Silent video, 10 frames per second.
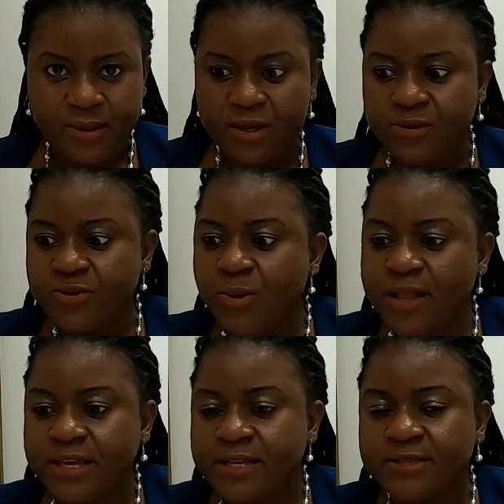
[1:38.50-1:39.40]
You want
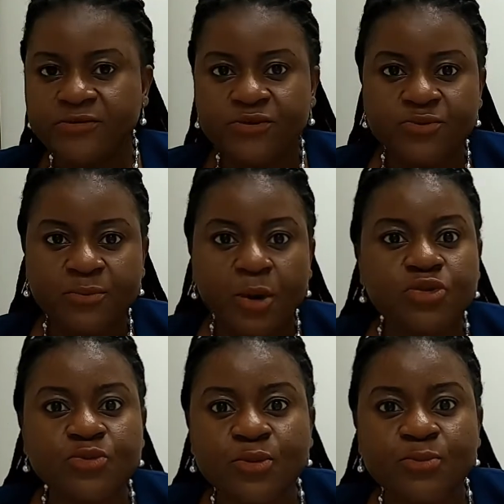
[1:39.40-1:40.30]
to interview
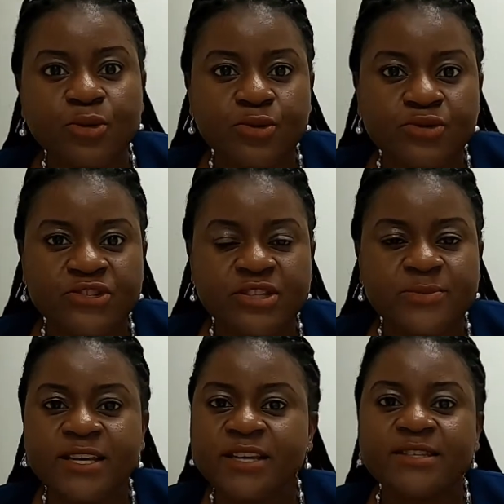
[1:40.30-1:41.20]
multiple brokerages
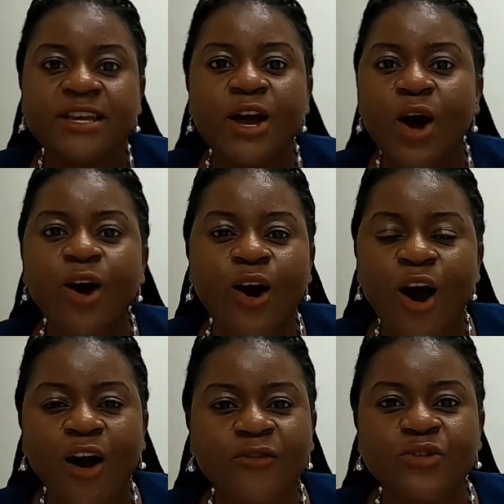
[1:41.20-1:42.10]
because they all
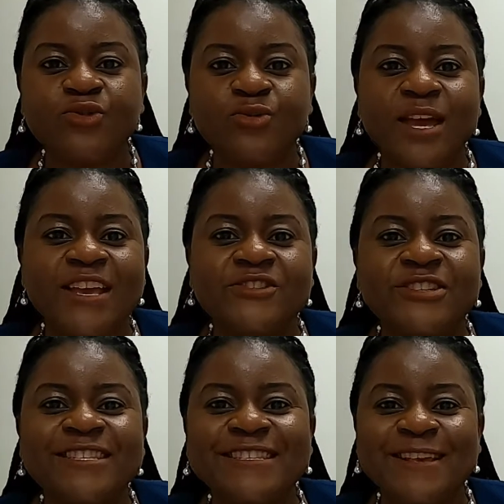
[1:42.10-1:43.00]
offer new
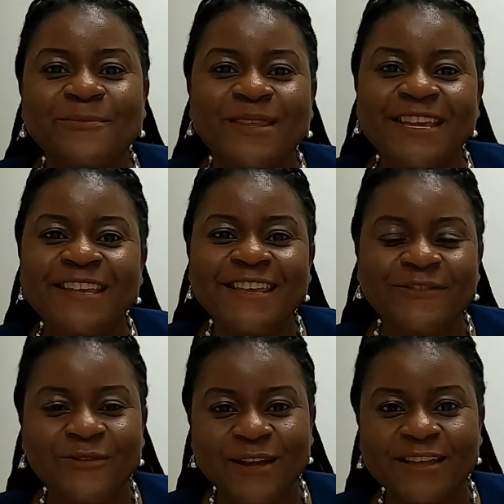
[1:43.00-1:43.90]
agents something
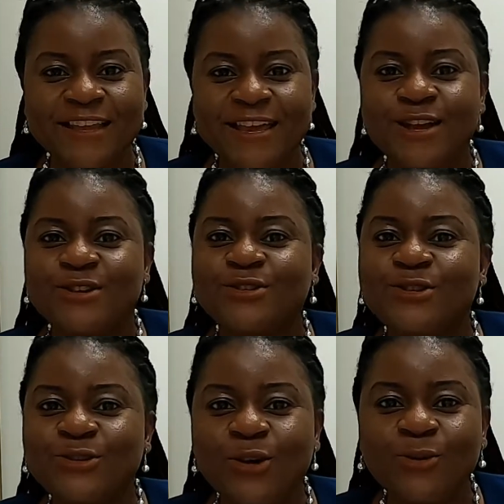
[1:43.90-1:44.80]
different. So you
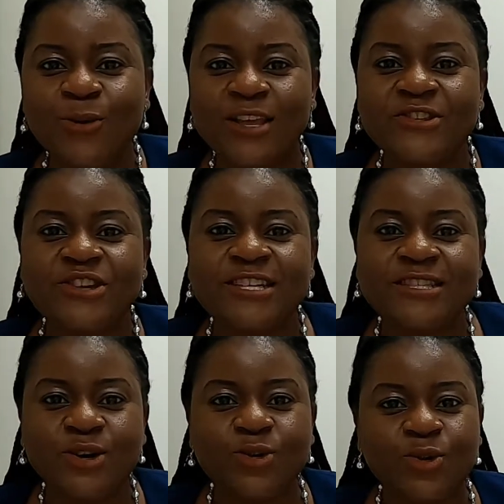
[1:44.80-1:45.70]
don't want to just
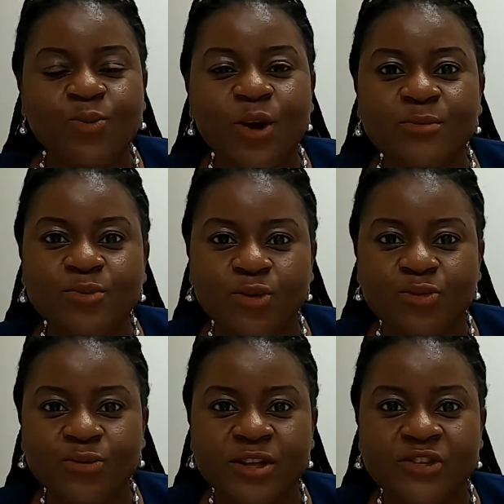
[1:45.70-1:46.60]
go to one
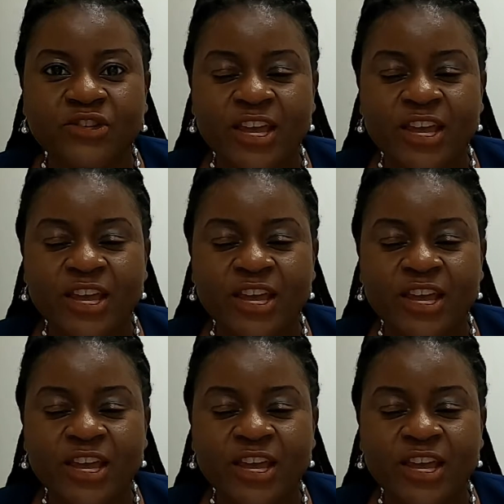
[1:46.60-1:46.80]
brokerage